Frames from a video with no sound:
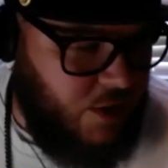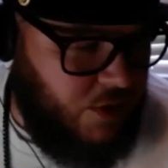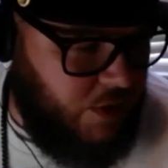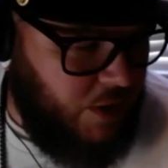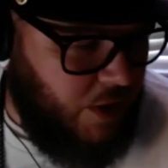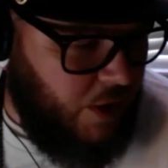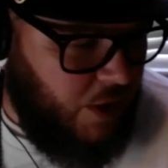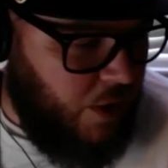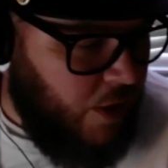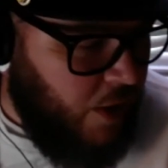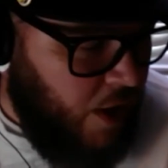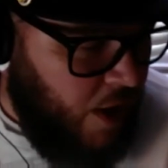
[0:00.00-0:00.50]

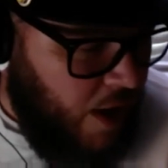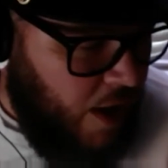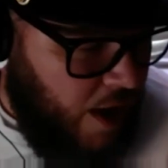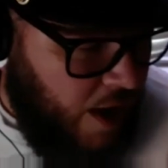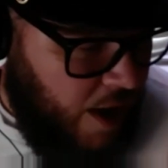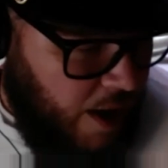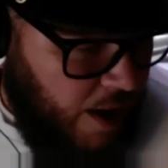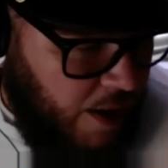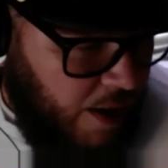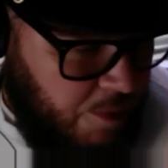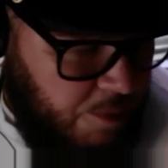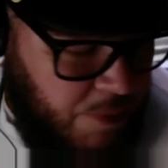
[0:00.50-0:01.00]
So
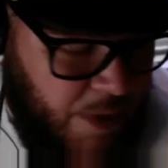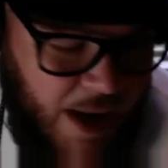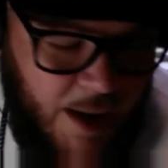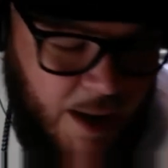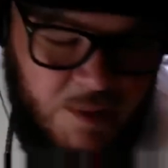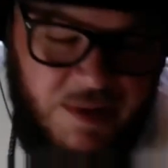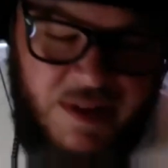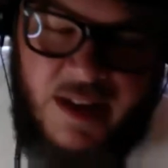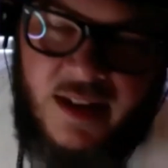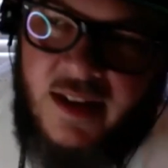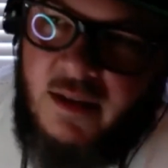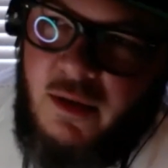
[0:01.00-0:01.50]
Bob
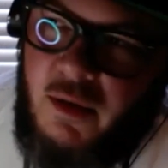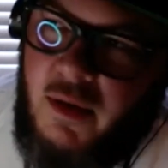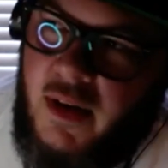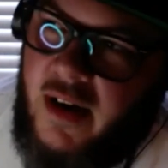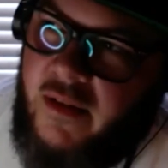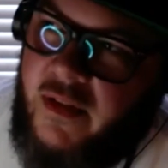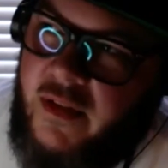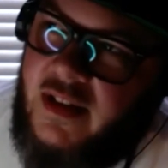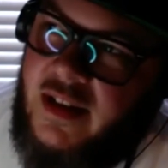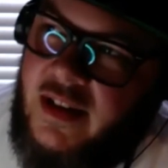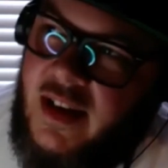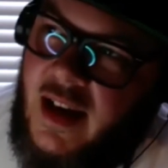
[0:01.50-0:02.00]
said that
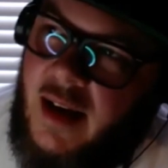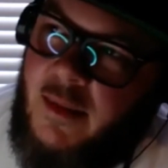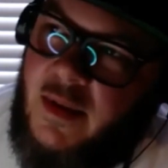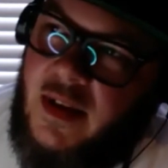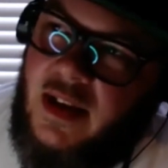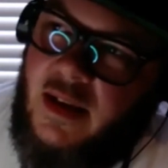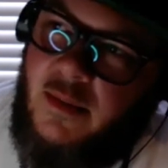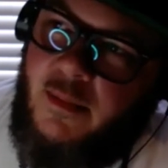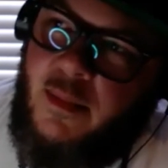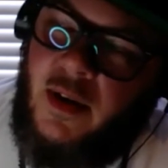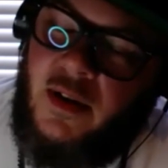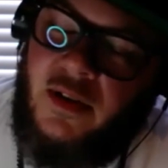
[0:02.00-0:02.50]
every time that
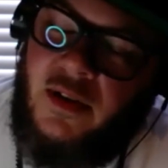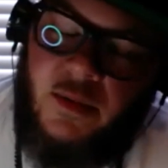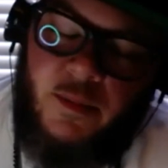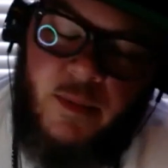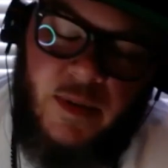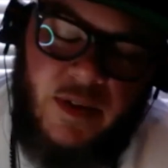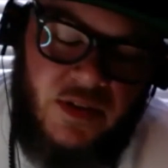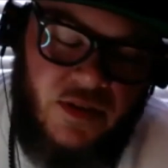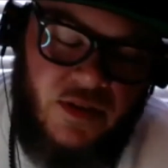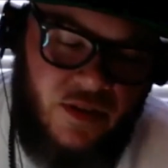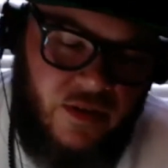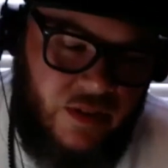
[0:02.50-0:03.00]
he posts a
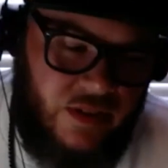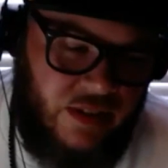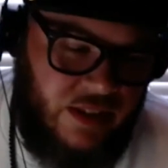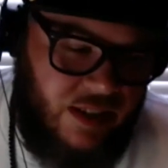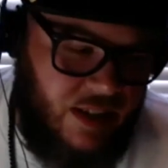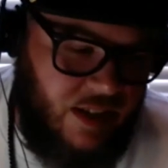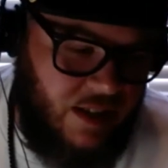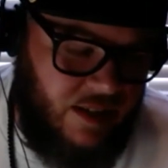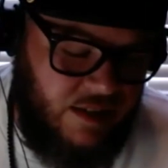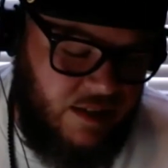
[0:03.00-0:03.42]
picture of his kids,